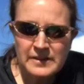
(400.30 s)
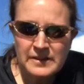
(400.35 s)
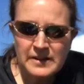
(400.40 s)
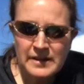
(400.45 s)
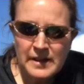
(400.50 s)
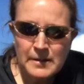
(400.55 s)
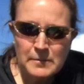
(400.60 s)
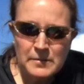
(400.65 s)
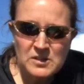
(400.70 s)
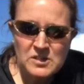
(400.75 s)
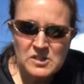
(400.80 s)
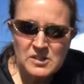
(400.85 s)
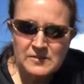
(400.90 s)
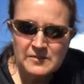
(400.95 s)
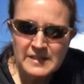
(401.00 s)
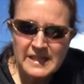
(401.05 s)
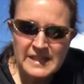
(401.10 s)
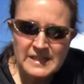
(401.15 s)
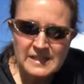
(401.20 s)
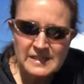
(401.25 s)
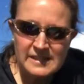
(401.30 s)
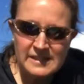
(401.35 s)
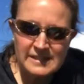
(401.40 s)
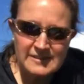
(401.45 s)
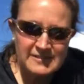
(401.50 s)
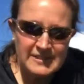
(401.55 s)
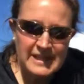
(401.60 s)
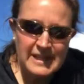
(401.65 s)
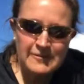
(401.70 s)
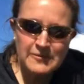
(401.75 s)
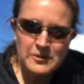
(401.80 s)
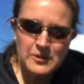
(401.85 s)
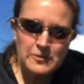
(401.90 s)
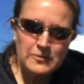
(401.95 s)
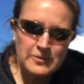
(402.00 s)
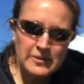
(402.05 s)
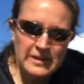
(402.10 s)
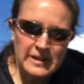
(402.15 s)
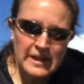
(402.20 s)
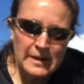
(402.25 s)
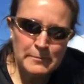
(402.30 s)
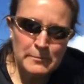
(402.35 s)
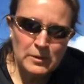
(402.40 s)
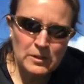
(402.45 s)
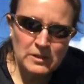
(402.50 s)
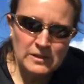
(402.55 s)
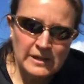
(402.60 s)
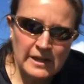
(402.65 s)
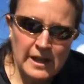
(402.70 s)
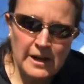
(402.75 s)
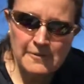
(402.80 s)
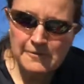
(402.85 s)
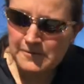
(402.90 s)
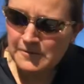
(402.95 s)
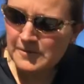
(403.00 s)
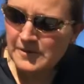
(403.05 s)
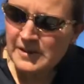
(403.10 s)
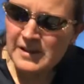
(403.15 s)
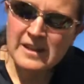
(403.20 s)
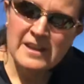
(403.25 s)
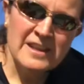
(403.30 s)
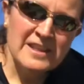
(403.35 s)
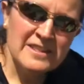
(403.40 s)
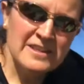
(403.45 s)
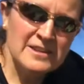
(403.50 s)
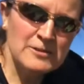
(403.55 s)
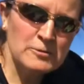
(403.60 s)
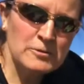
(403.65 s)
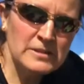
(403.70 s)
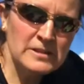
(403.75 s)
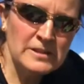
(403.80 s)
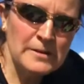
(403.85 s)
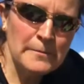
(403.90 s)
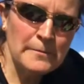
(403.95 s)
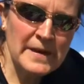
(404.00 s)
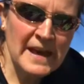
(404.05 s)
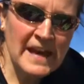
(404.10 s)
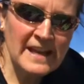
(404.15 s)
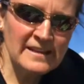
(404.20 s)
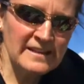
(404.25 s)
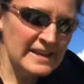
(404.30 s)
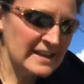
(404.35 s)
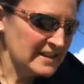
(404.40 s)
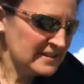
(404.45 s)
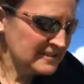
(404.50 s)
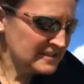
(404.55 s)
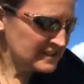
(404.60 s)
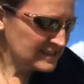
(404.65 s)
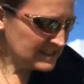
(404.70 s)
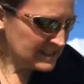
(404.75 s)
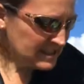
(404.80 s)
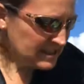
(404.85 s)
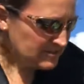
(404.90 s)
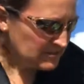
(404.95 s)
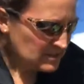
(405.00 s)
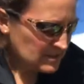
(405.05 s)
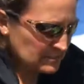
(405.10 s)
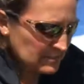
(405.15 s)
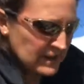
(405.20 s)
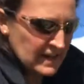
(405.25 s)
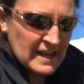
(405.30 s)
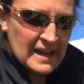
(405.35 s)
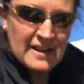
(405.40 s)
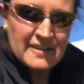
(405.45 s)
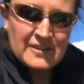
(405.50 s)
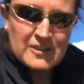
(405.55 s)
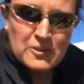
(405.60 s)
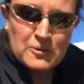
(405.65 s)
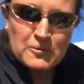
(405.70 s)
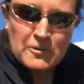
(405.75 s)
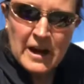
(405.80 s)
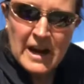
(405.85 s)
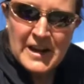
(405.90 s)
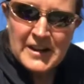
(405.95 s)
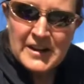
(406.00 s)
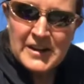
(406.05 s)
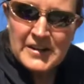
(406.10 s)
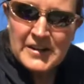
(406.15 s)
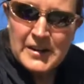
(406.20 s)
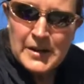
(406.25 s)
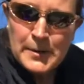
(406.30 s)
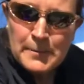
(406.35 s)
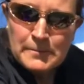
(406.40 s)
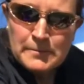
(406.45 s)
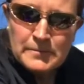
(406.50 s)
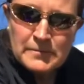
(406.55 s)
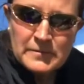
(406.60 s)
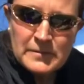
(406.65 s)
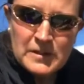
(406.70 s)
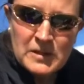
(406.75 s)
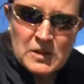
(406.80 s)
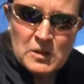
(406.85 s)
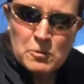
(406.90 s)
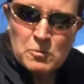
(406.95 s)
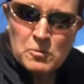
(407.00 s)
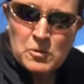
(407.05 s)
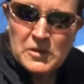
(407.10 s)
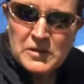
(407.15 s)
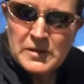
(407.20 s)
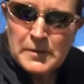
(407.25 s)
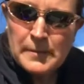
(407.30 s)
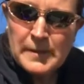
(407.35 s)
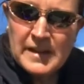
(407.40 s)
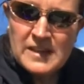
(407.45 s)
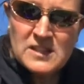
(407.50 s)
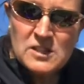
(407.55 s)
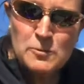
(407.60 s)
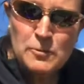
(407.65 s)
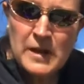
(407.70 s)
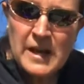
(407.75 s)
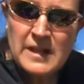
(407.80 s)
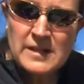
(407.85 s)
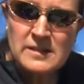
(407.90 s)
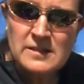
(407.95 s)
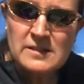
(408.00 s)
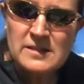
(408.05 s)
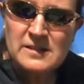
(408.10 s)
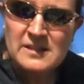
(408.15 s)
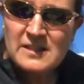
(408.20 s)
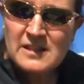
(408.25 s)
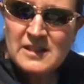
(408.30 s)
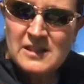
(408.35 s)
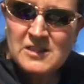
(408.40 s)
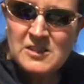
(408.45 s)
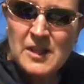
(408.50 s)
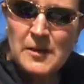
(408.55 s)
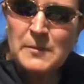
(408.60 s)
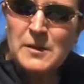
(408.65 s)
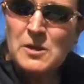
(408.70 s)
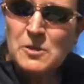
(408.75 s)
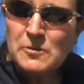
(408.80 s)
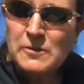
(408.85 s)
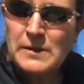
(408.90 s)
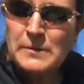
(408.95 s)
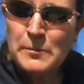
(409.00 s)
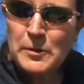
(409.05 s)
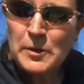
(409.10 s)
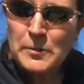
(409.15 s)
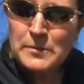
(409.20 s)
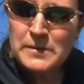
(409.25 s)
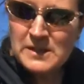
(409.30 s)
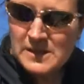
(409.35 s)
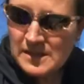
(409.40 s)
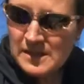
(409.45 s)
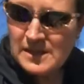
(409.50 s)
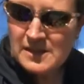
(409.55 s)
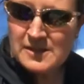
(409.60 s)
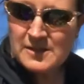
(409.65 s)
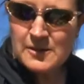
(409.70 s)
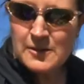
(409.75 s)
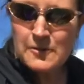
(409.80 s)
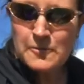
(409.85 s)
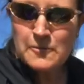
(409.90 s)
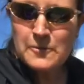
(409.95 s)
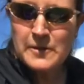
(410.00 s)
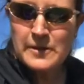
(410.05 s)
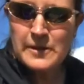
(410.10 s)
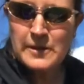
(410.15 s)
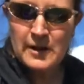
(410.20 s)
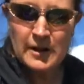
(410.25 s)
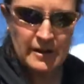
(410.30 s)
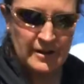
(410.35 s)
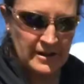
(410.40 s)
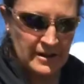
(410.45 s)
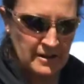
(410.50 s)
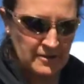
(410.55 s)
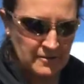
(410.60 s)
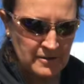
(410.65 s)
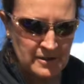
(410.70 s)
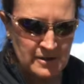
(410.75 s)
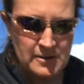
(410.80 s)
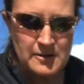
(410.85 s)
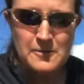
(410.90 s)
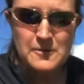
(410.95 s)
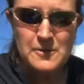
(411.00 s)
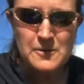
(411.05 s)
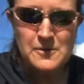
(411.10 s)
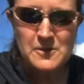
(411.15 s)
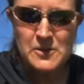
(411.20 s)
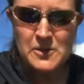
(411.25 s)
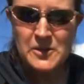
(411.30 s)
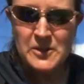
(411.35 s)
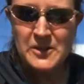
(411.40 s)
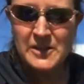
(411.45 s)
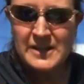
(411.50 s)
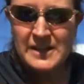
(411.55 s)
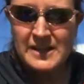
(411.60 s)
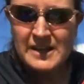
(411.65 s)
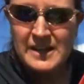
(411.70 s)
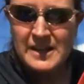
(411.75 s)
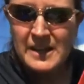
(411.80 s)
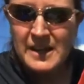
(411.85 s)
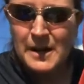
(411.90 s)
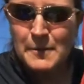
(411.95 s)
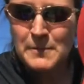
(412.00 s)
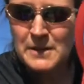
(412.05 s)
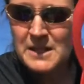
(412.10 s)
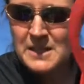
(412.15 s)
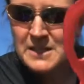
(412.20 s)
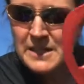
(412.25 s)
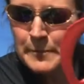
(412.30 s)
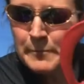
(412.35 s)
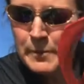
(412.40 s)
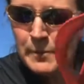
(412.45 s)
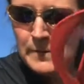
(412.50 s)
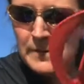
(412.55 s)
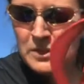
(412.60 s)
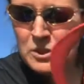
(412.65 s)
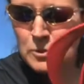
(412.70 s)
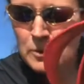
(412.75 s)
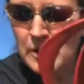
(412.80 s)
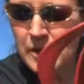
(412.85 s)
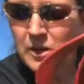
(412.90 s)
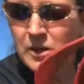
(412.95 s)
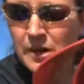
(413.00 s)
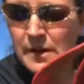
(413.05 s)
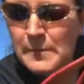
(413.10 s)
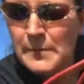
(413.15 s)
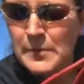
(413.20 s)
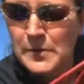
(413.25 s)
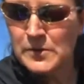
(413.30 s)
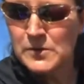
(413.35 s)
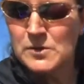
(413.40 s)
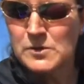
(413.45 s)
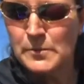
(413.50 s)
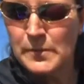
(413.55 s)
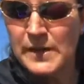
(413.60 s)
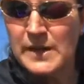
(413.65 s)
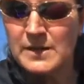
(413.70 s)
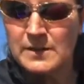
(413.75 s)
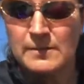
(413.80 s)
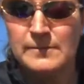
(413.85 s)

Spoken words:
a bunch of lettuce leaves left over that I pulled off. These were some bad lettuce leaves, might have a little rot on them, weren't the best ones. So I'm going to repurpose these though for the garden in the future. I'm going to dump them into our compost bin.